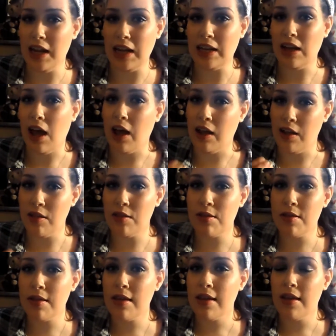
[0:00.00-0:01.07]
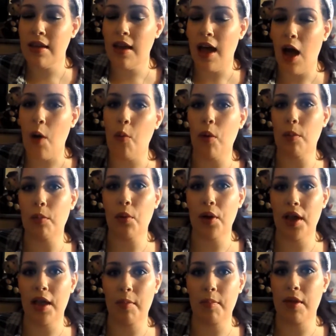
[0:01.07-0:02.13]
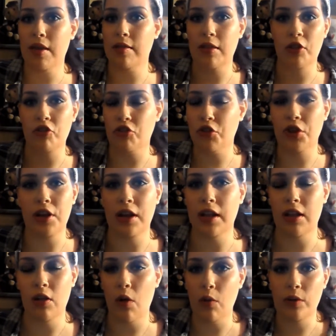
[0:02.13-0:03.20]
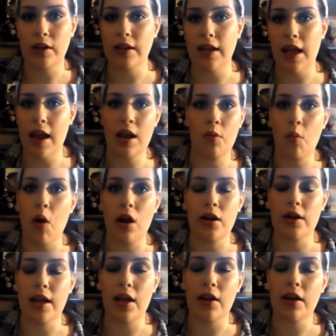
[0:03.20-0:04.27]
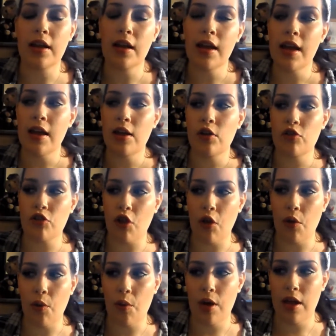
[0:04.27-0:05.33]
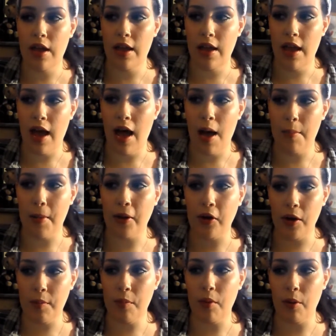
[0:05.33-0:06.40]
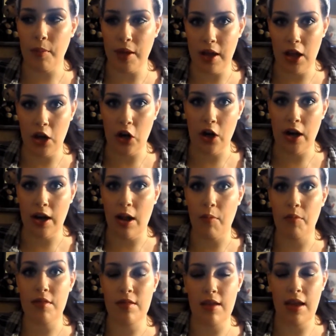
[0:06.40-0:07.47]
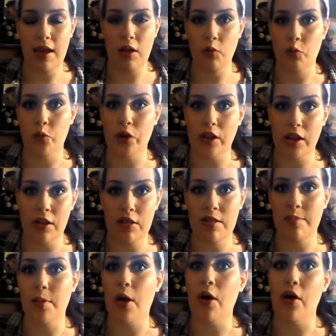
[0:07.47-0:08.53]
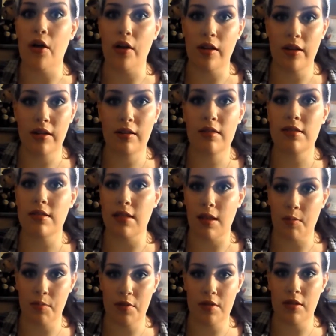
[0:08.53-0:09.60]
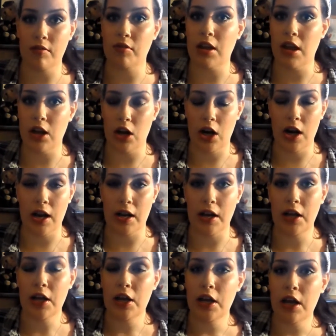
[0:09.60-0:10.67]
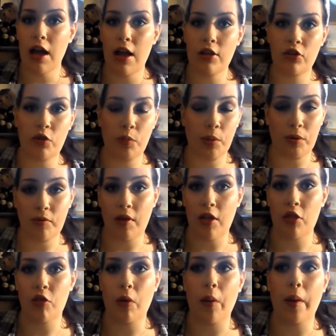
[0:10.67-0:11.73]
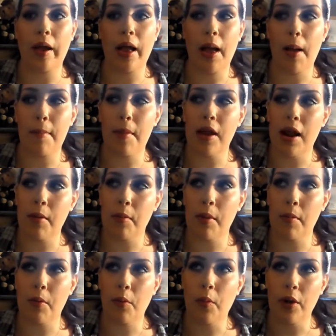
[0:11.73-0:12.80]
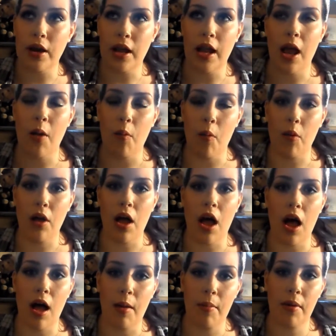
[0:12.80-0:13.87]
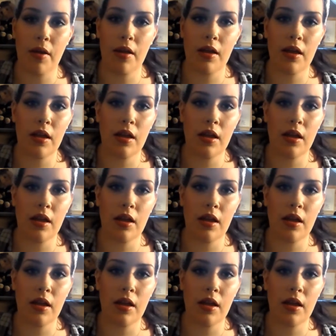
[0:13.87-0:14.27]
eat ice at one point because I just couldn't hold any water down. So my grandma bought me Gatorade, and I was taking really small sips of Gatorade to prevent throwing up. And I remember one night I woke up